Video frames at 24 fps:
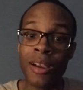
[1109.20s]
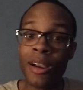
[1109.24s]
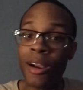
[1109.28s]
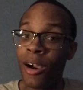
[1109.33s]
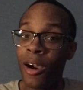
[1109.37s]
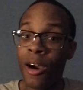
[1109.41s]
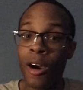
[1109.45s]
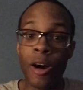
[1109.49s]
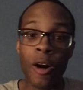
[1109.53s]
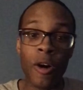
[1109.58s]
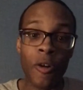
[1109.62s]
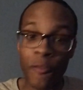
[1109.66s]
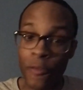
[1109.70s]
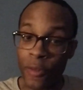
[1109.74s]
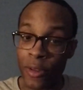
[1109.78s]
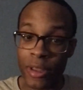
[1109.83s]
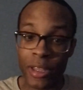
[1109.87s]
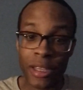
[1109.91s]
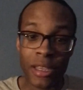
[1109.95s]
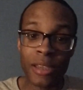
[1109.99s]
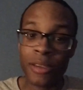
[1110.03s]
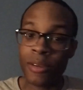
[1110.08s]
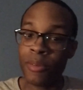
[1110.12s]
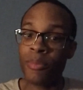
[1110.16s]

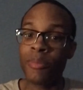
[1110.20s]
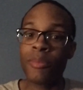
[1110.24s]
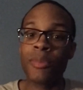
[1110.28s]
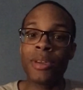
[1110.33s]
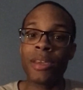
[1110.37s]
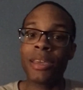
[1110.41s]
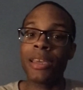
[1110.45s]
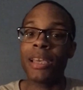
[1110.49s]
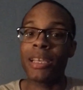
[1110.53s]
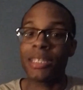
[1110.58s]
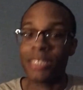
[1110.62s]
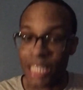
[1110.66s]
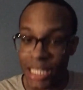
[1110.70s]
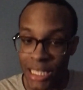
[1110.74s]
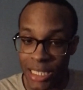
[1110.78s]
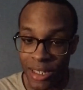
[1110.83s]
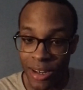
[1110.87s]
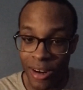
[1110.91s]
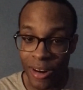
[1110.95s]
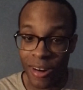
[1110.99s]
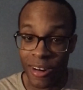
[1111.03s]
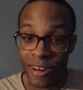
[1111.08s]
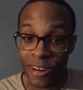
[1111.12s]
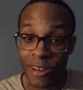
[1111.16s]
Hopefully, change your
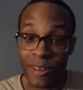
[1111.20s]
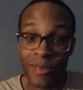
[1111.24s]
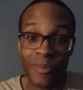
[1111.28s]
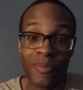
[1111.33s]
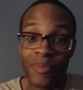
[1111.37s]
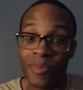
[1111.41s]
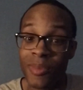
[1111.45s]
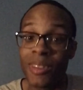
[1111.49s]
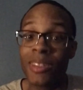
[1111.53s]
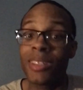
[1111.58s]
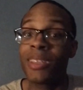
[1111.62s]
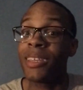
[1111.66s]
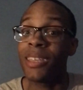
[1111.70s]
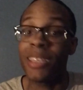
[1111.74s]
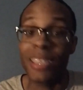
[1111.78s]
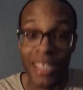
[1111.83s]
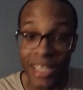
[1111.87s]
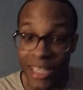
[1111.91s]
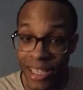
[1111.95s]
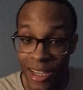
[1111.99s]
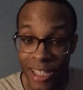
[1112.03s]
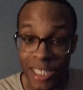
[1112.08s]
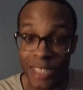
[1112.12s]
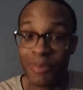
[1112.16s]
heart, he
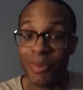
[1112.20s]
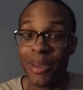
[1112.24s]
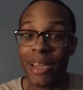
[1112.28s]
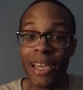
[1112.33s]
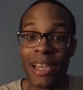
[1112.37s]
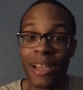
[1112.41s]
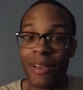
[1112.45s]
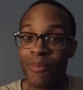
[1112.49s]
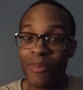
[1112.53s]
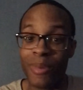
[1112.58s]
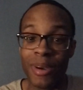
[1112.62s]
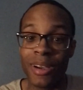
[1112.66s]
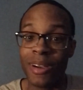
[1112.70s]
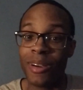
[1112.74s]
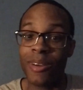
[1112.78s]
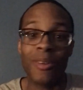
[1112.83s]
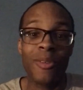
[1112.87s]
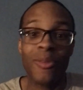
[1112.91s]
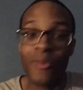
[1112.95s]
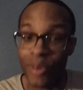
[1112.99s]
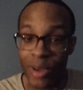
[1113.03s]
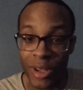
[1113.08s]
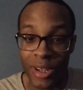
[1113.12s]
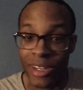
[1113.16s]
comes back. But
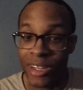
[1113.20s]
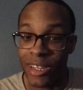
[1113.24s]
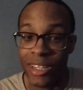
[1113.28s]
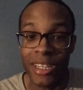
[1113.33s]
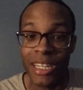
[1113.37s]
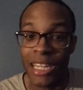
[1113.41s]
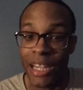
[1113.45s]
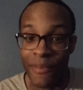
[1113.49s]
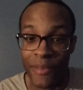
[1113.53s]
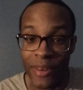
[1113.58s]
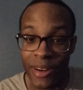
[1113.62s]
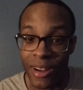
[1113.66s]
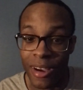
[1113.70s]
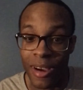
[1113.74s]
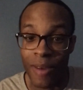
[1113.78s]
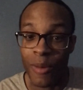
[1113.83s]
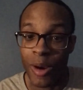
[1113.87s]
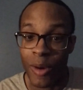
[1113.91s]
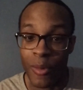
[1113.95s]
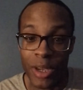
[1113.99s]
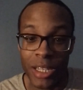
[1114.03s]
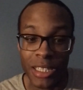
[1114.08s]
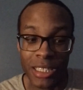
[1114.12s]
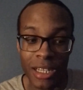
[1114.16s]
you never know, but
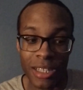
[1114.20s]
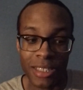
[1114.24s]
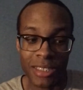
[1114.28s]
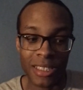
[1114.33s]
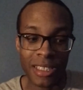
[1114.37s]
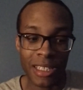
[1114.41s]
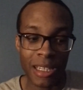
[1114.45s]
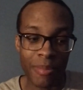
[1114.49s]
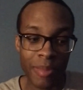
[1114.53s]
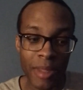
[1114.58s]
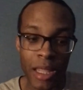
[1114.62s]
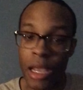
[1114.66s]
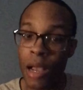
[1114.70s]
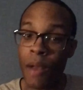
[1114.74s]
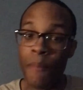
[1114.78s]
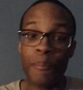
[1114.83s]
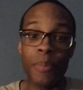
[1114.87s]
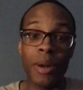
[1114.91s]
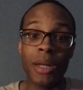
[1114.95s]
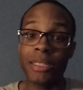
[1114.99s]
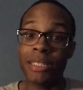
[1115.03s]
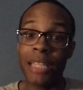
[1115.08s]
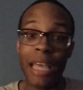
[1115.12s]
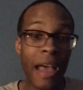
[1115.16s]
we shall see.
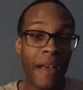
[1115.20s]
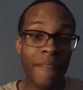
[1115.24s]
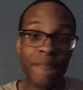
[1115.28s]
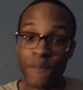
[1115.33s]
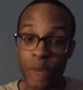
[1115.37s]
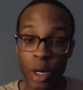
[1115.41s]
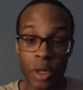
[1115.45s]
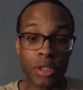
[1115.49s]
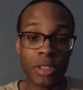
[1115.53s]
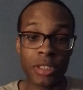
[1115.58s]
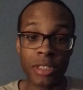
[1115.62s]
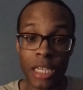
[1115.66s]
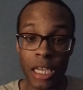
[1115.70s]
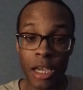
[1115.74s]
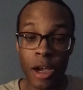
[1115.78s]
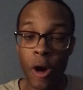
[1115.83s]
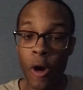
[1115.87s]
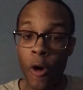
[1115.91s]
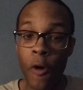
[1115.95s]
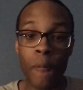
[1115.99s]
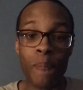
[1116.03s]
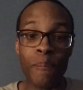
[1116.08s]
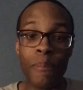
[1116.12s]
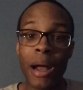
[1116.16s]
But that first game,
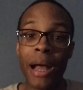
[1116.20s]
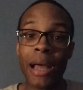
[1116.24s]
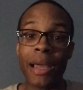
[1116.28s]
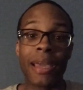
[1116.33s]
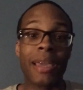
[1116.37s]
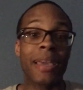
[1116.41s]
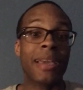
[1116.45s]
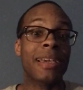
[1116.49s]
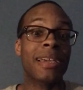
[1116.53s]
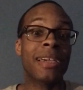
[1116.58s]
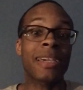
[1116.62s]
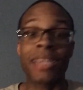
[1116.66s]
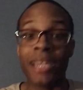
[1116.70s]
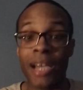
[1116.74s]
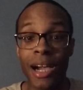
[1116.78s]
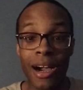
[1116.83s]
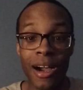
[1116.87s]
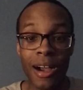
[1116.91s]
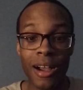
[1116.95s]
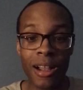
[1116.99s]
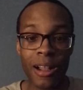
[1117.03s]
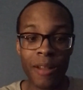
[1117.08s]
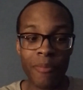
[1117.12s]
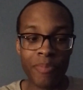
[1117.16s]
oh my God.
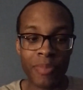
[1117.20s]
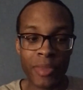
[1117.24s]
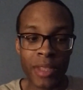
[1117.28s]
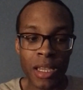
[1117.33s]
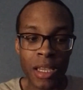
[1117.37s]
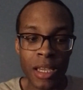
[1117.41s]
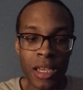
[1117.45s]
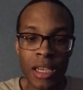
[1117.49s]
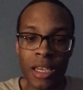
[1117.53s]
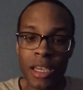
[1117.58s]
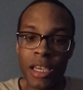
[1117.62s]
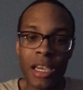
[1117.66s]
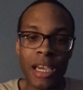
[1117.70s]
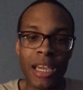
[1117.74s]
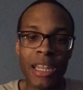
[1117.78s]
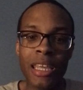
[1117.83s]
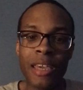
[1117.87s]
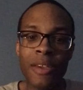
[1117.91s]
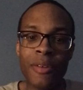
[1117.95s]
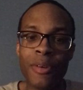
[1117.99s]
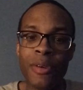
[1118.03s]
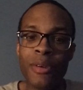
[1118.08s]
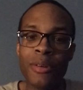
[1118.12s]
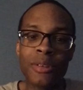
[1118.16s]

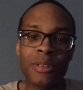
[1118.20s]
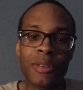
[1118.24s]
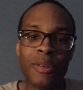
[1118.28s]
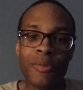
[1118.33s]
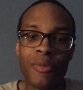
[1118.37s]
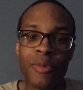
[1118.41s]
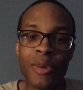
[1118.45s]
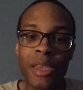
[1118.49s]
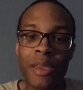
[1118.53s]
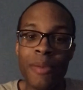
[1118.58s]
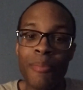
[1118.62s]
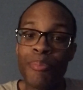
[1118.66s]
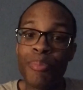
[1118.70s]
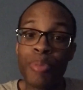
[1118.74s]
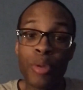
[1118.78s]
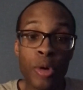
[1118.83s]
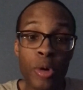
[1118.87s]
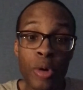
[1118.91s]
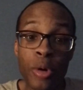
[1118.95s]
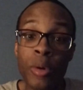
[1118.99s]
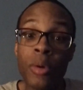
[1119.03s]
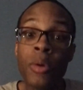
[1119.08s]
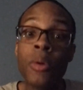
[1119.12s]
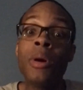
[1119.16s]
And we
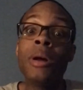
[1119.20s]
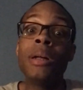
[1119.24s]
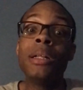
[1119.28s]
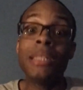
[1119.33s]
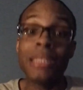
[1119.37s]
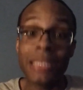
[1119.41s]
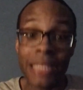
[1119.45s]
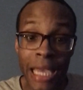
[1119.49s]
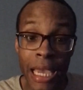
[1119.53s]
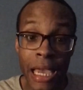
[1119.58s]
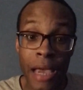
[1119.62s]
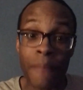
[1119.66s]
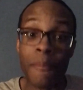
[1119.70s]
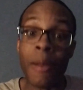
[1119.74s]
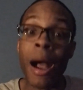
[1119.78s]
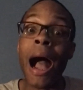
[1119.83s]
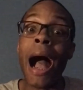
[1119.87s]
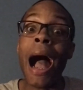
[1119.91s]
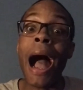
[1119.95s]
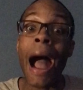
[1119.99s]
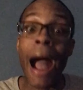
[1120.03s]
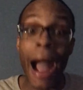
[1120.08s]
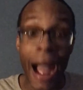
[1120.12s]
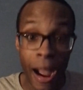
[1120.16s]
blew them
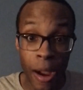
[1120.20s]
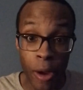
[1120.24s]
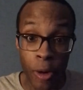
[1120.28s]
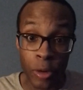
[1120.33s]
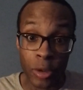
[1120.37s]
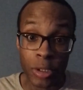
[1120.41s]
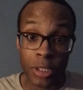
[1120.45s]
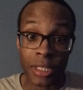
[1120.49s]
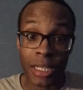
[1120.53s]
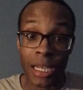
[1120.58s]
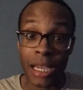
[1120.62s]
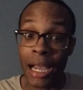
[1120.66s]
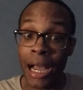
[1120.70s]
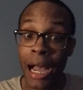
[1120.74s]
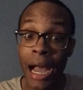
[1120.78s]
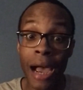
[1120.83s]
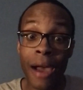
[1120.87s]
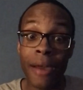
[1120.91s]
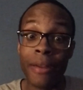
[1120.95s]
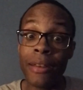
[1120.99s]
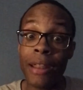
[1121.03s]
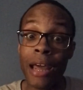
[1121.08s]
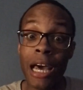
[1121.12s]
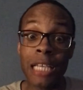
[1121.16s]
out. I
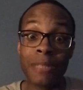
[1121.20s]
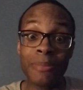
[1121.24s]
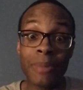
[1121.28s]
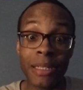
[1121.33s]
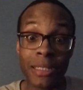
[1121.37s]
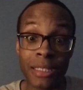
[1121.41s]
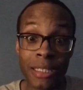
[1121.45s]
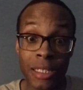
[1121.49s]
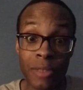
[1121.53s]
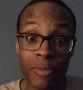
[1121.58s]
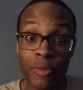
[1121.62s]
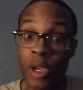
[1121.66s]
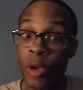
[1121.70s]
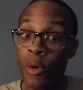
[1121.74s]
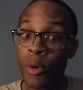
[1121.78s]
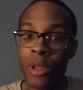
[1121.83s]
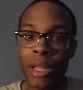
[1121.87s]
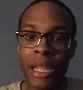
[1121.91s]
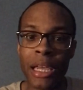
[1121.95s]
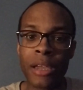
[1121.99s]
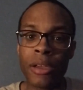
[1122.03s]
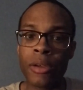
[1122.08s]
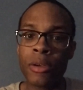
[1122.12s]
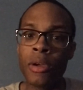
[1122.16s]
had not expected it. We were
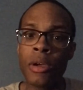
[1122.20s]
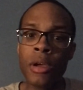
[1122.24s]
like